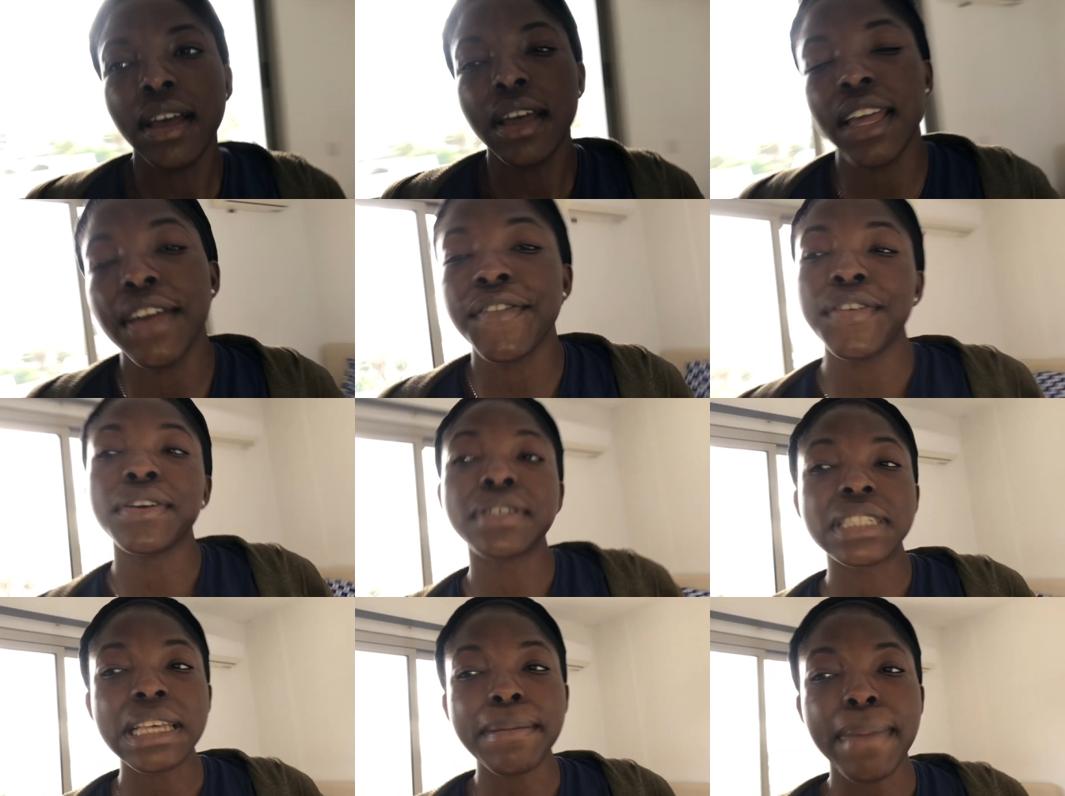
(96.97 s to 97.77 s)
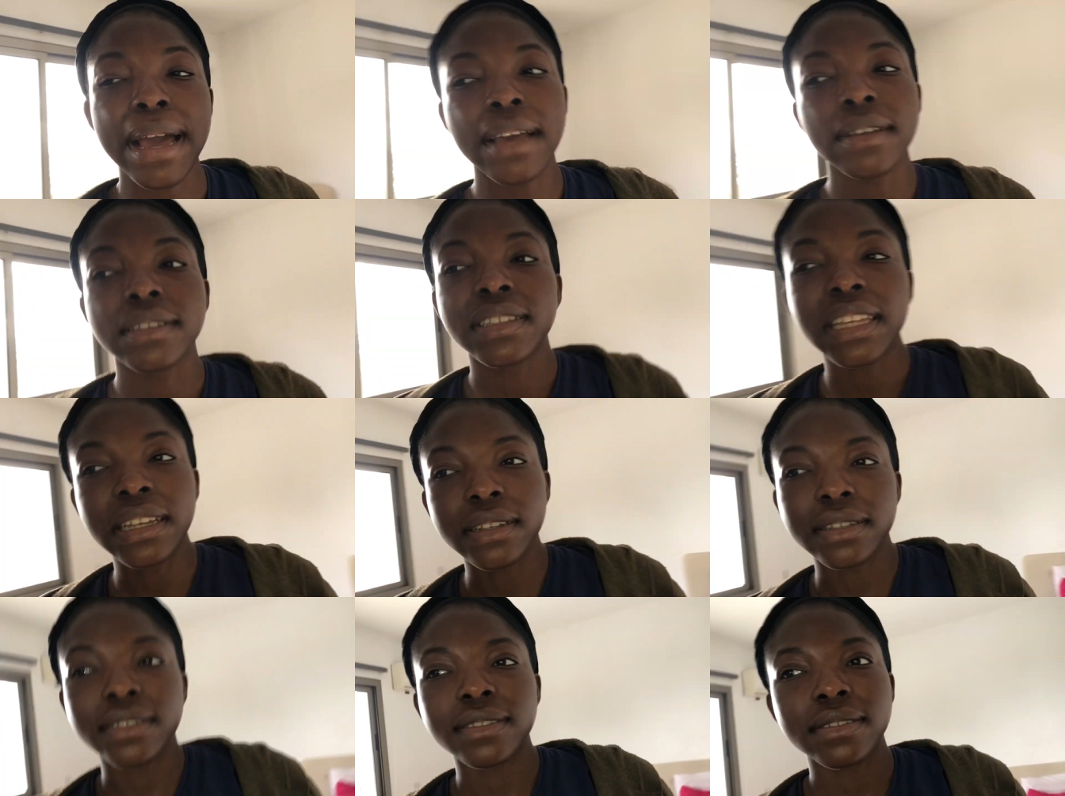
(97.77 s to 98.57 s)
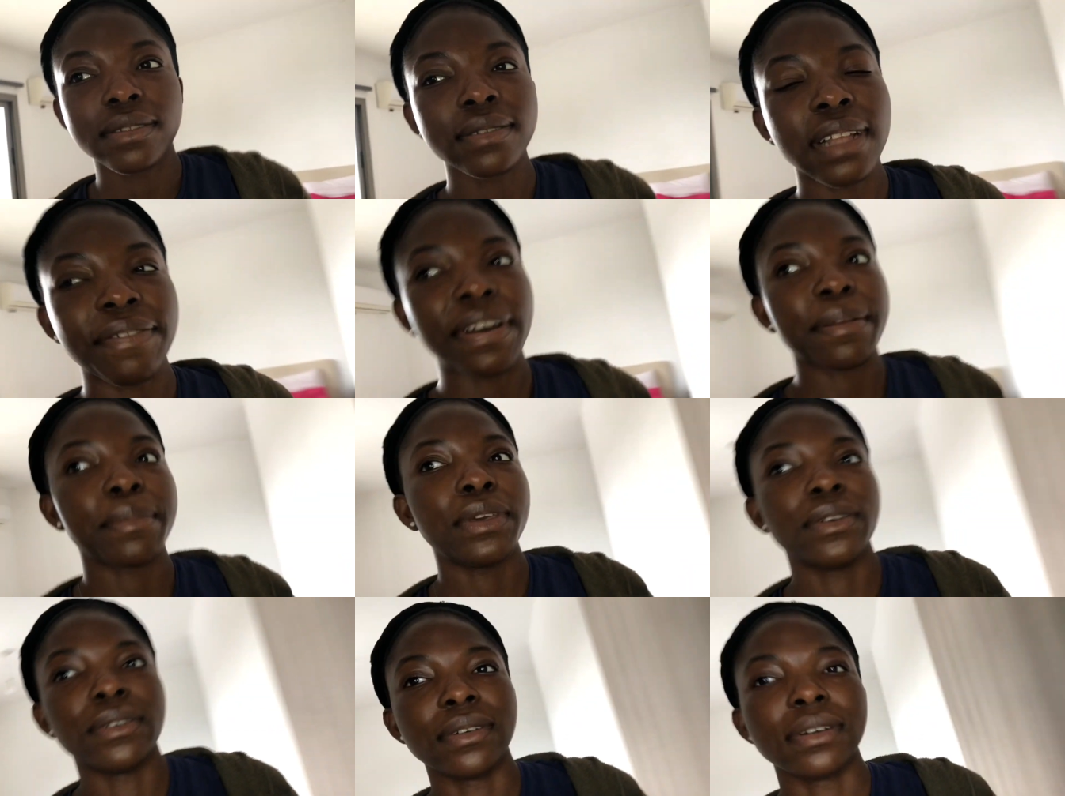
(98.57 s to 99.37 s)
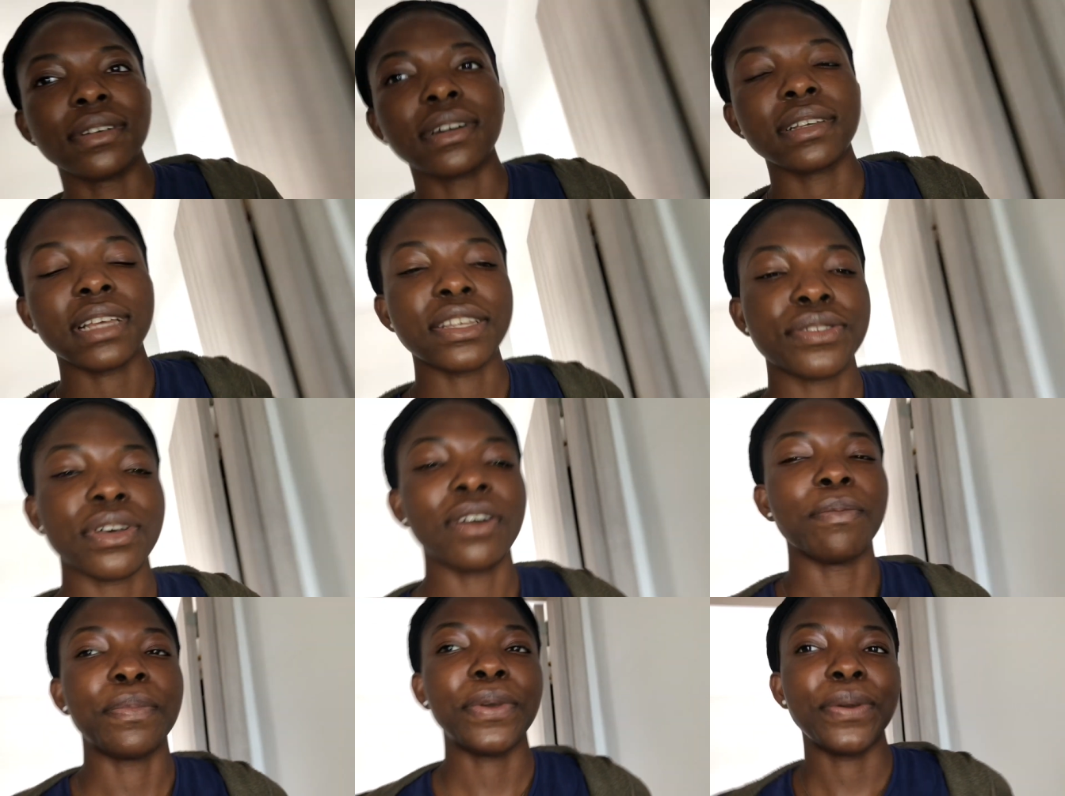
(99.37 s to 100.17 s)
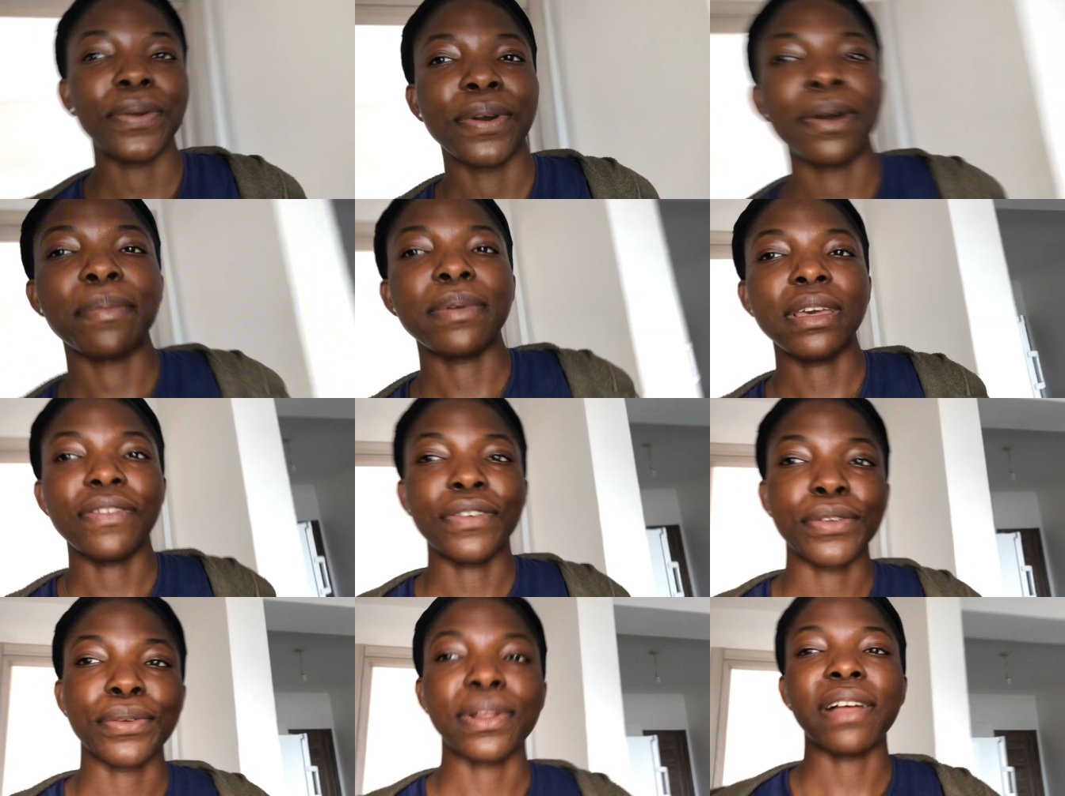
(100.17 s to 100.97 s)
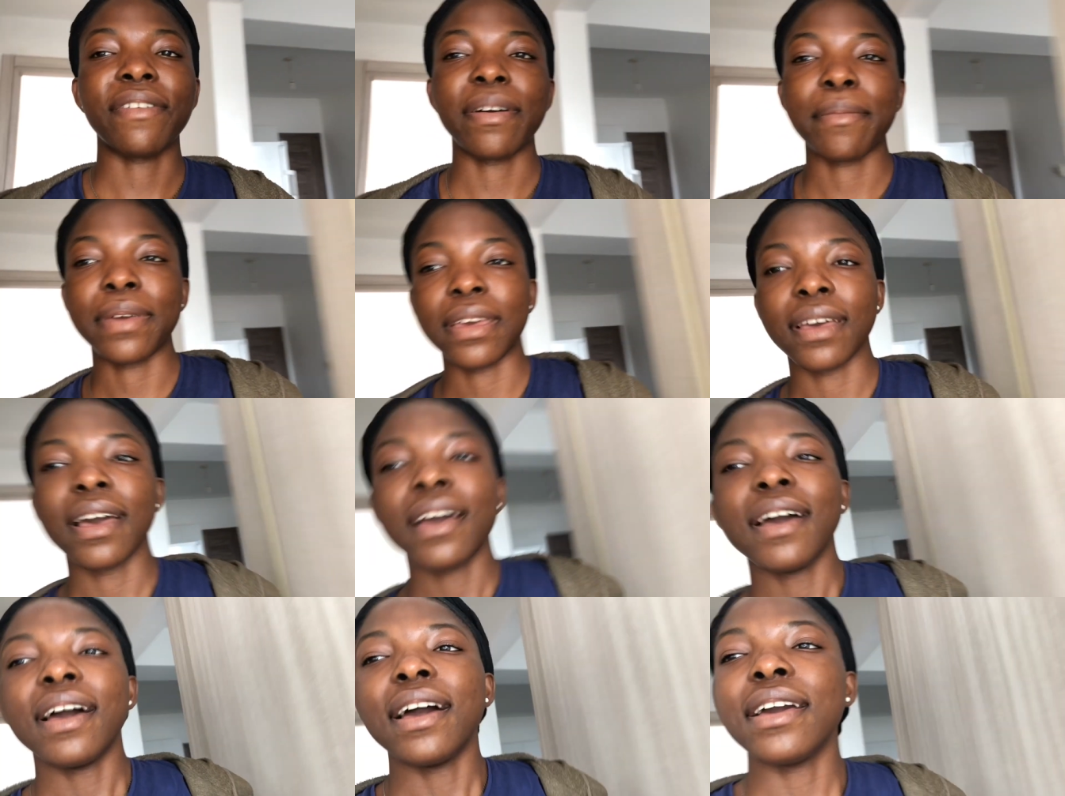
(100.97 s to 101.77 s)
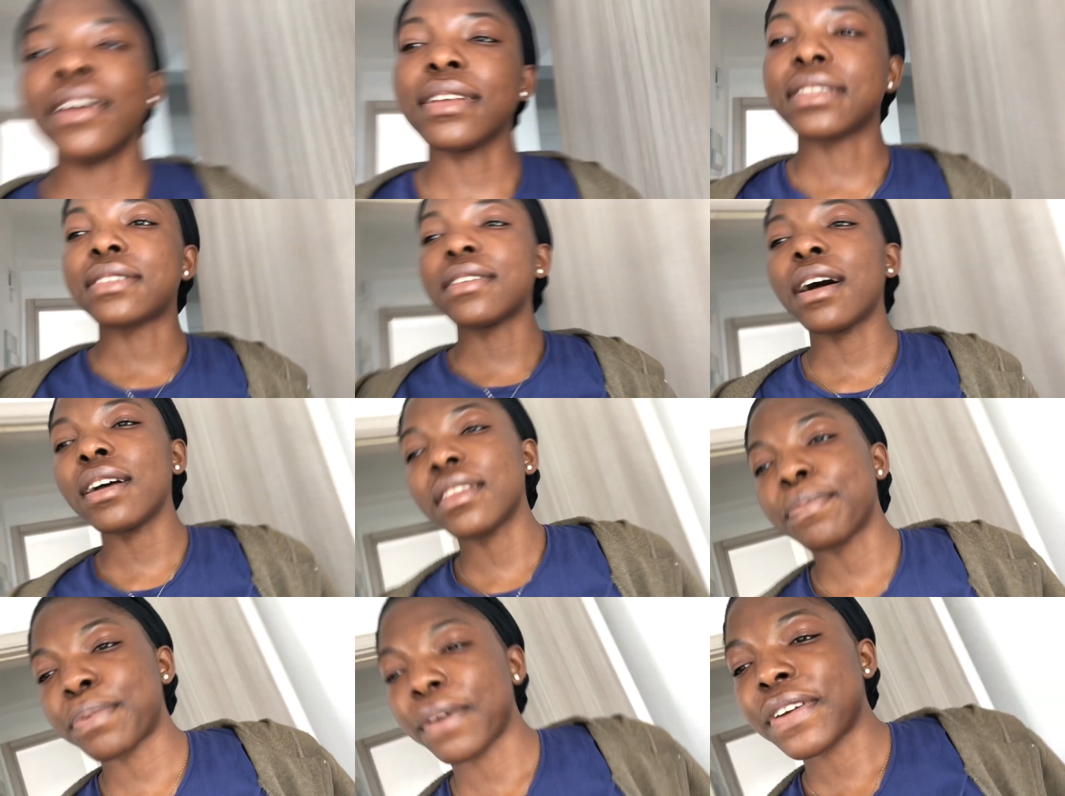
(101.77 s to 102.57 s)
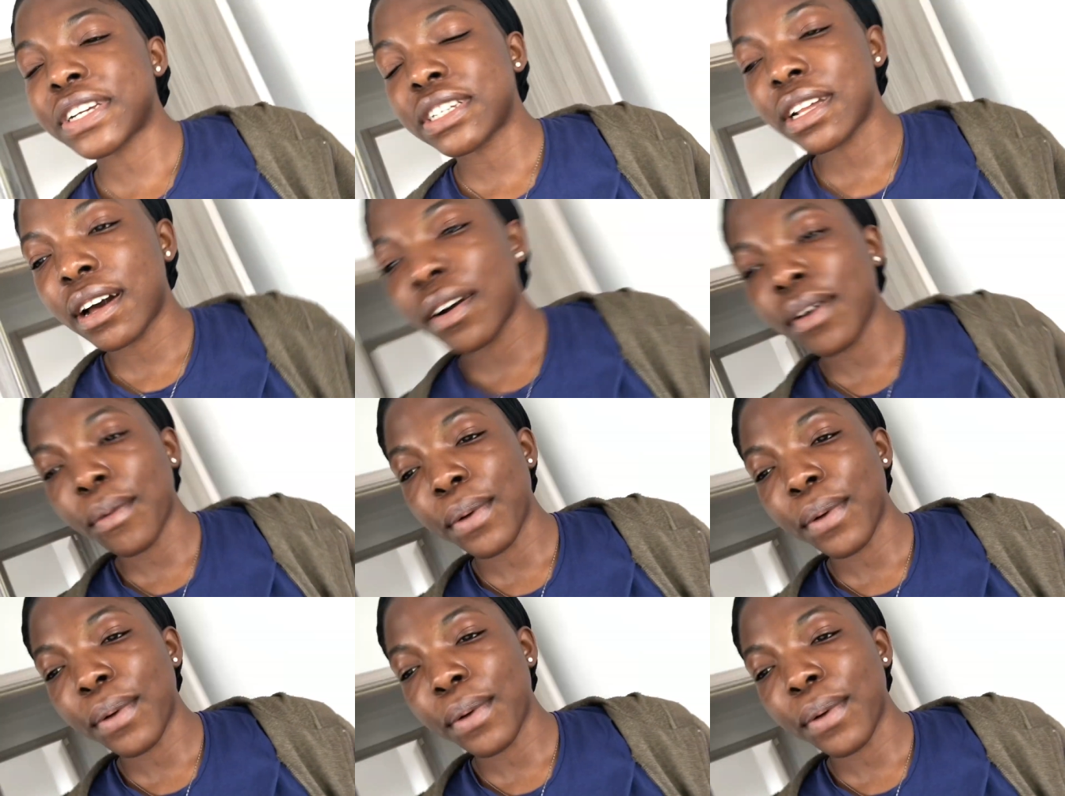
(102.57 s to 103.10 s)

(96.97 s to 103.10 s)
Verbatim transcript: if you see my things don't laugh at me yo oh, because i swear i'll beat you up if you don't laugh at me it's not professional